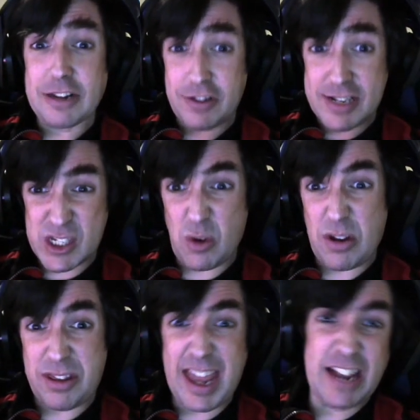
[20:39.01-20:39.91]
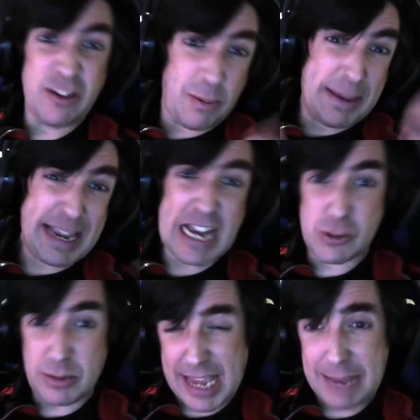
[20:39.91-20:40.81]
I do this sort of thing. I do with
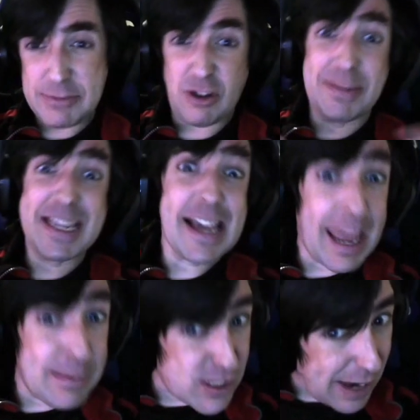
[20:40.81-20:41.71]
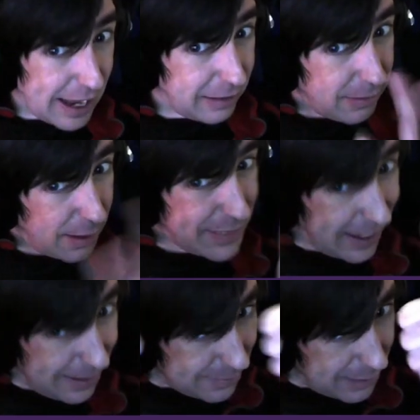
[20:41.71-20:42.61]
casual games, do Amiga games as well.
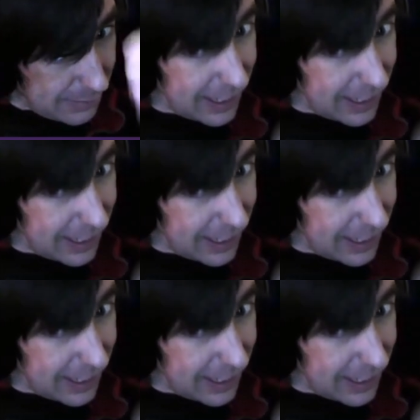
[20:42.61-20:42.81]
Amiga